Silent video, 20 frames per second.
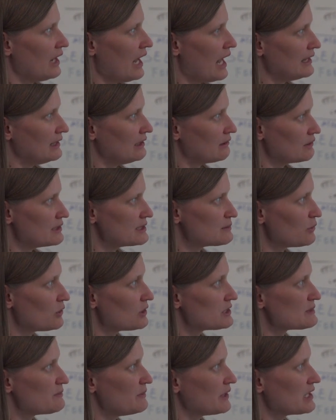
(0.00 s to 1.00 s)
and the
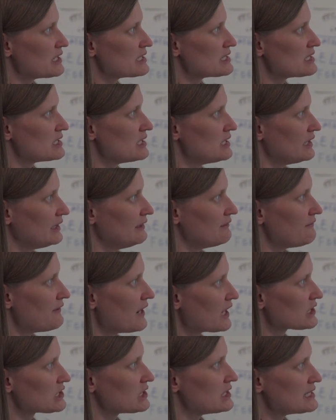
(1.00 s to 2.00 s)
response because the
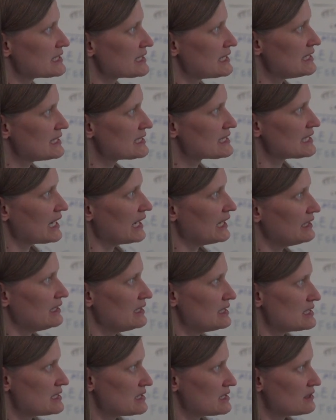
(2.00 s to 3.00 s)
functions inside
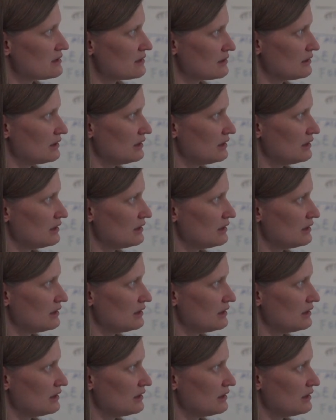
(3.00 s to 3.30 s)
this,